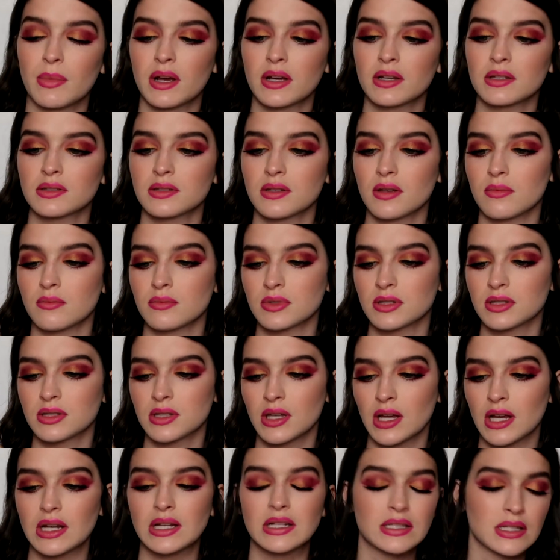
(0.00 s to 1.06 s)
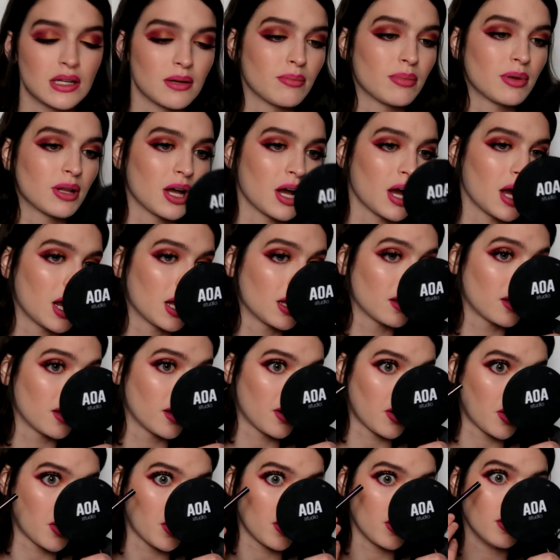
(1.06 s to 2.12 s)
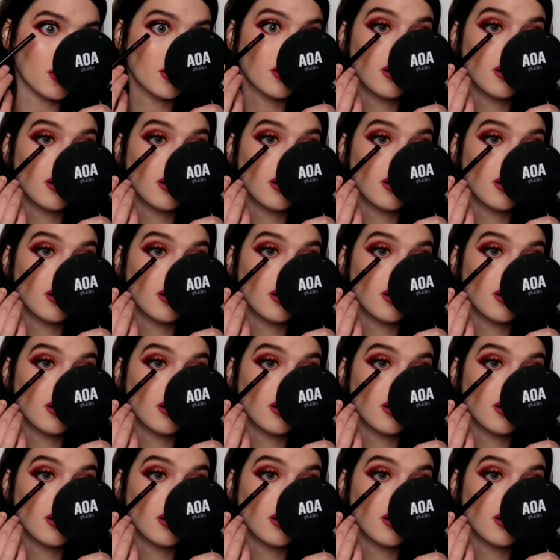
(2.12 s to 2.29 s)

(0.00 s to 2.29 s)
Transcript: Mega Slim Skinny Tip eyeliner